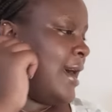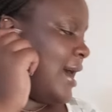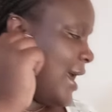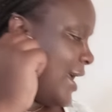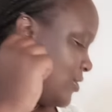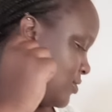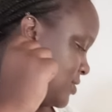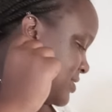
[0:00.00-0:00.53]

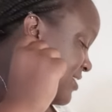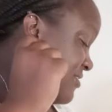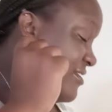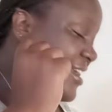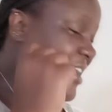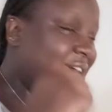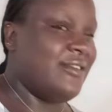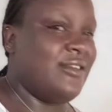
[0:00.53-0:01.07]
I don't have
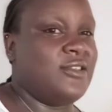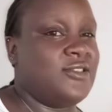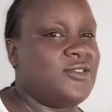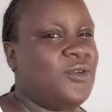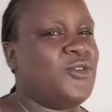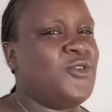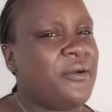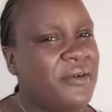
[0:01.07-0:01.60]
earrings
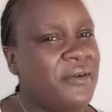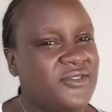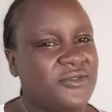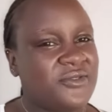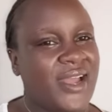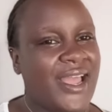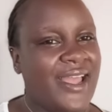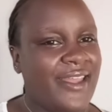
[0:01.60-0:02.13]
on. Do I want to
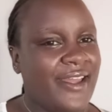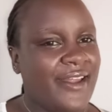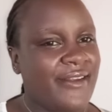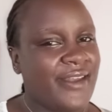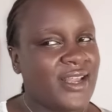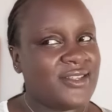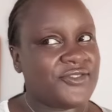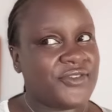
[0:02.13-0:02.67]
wear
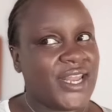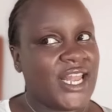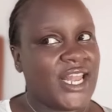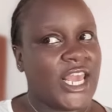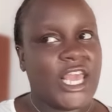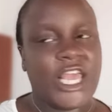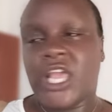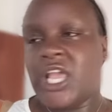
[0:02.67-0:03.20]
earrings,
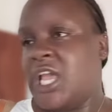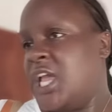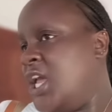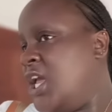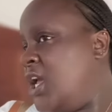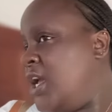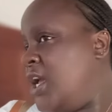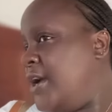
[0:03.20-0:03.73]
really?
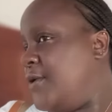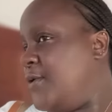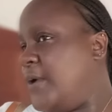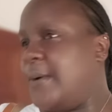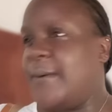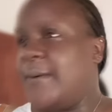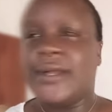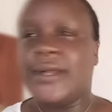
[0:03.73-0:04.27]
Do I
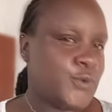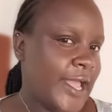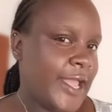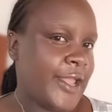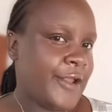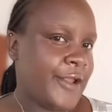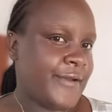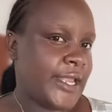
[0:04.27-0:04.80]
want to wear
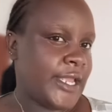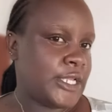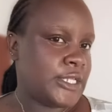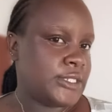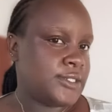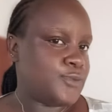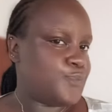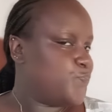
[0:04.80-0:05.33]

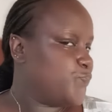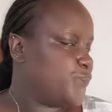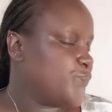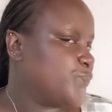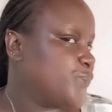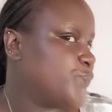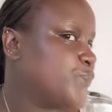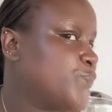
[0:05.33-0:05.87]
earrings?
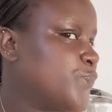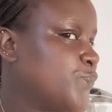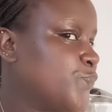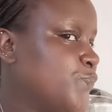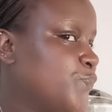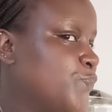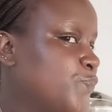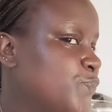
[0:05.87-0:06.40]

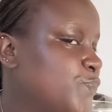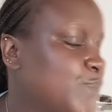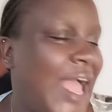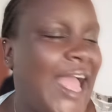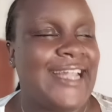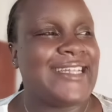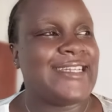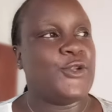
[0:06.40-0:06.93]

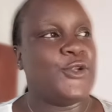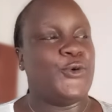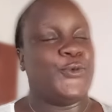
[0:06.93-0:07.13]
Nope.